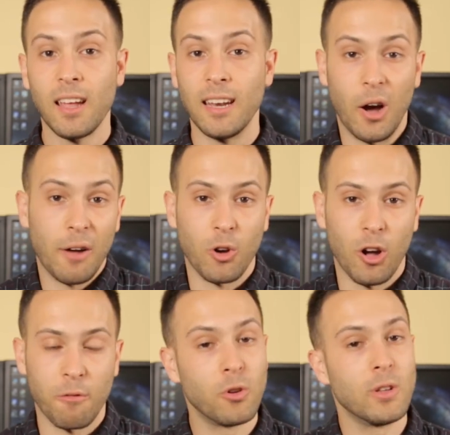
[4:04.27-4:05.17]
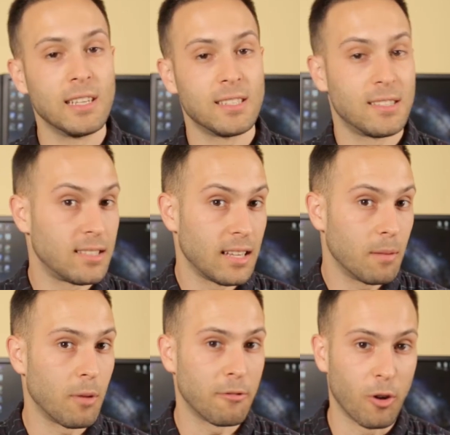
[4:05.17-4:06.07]
Now, I've got a few lists
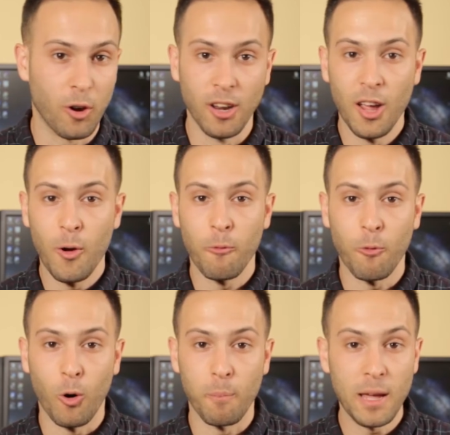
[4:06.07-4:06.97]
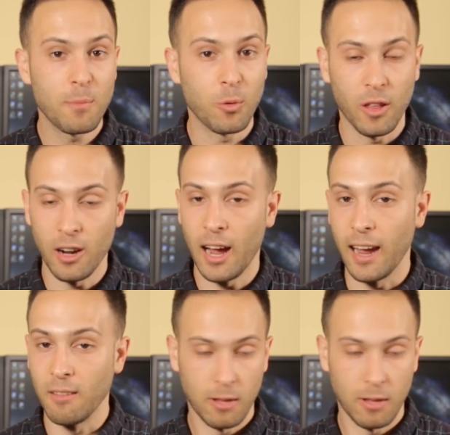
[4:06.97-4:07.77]
in my phone for people that I,